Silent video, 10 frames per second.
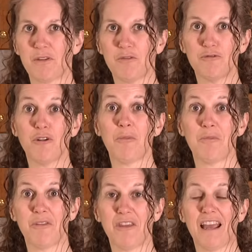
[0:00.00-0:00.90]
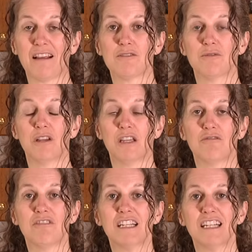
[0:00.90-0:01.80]
from the actual
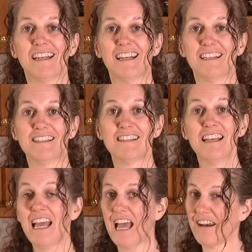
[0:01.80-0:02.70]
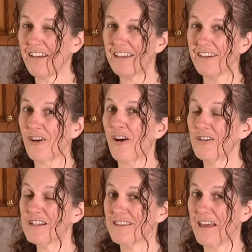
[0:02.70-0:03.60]
ingredient list, and I
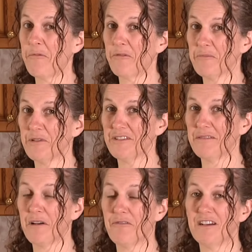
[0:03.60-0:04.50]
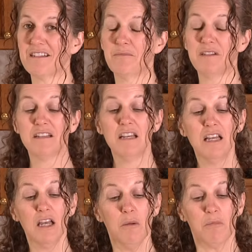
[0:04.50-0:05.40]
encourage that with most of my recipes,
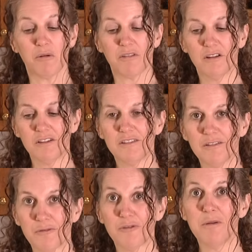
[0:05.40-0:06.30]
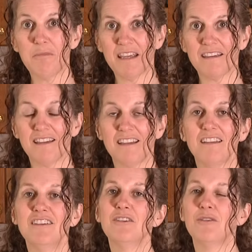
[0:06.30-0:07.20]
but with gluten-free
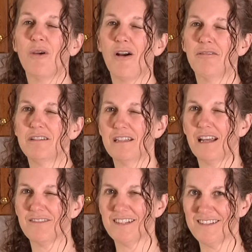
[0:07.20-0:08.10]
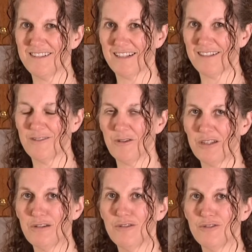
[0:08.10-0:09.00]
baking you often have to stick to
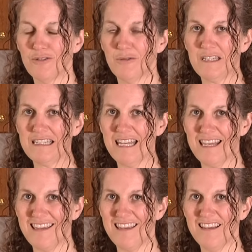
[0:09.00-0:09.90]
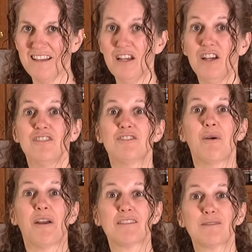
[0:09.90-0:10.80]
it to a T. So
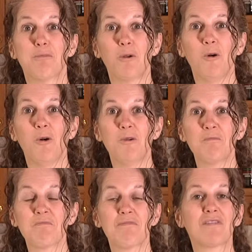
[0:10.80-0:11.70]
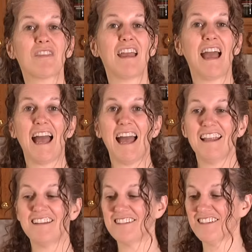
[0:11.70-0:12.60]
explore
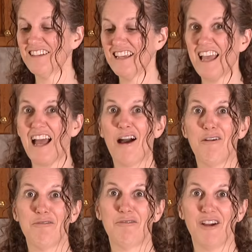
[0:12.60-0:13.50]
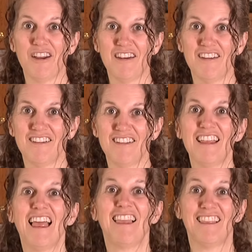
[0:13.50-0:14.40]
and have fun.
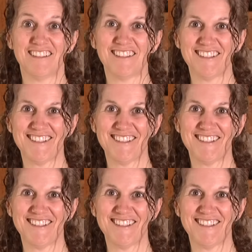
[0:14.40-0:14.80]
Let's get